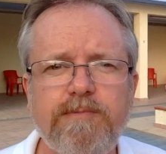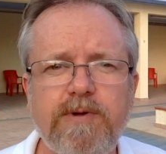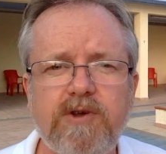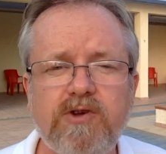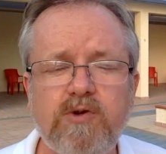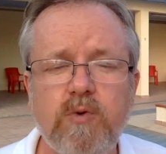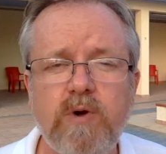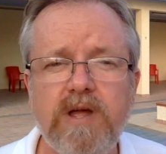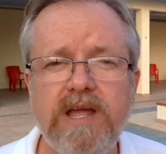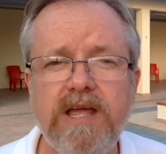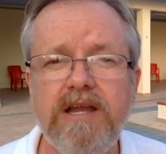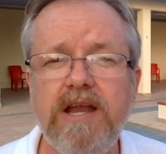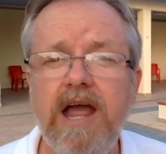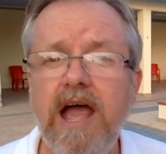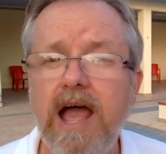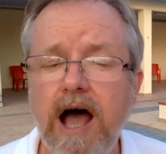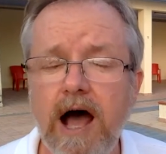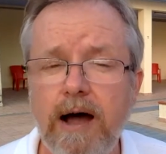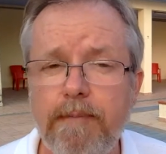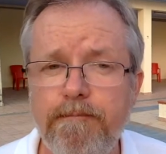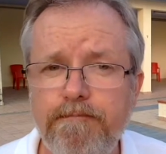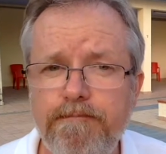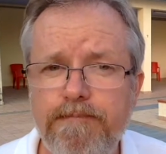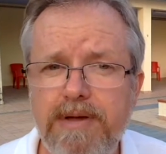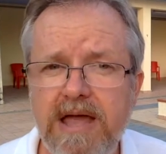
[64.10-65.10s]
between
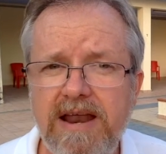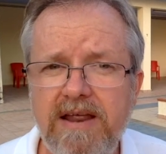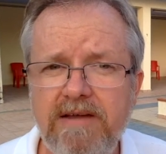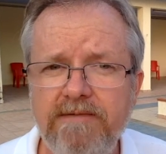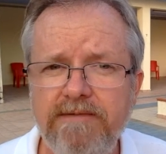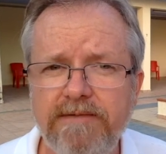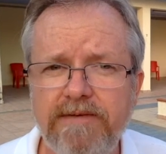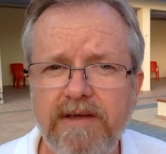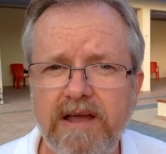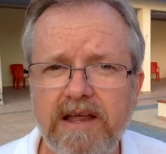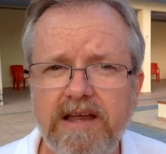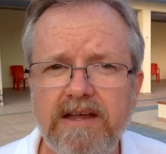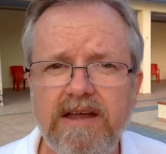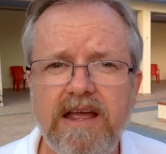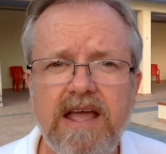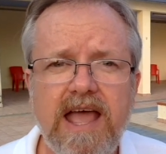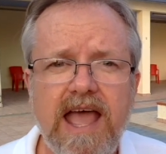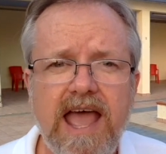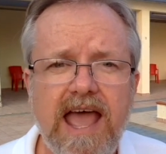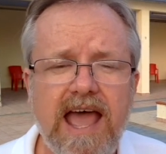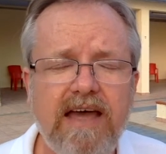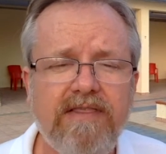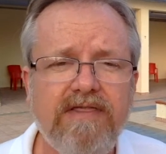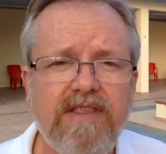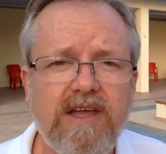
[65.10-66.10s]
a benefit
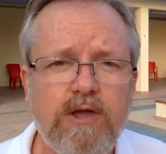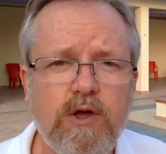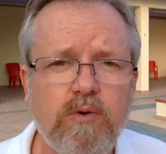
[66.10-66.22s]
and the